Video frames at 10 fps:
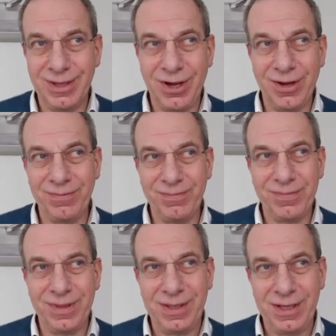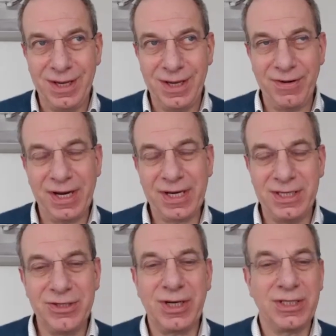our
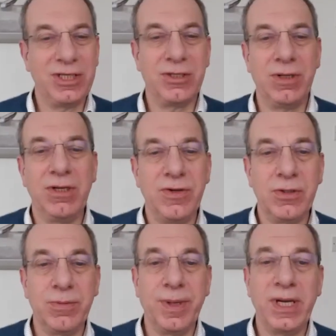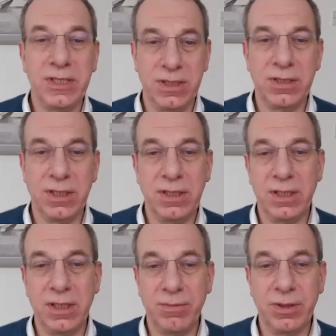vaccine strategy to an individual patient and
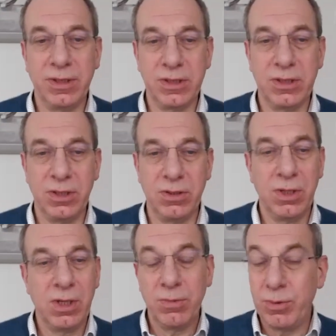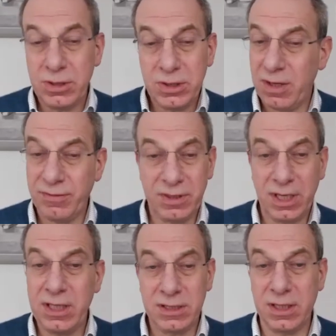what they should do. But we just don't have the
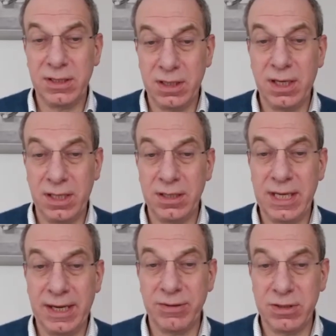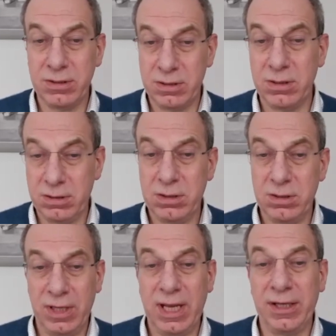data now to
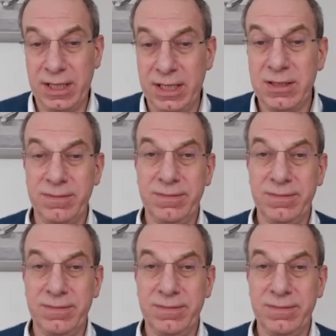rely on that.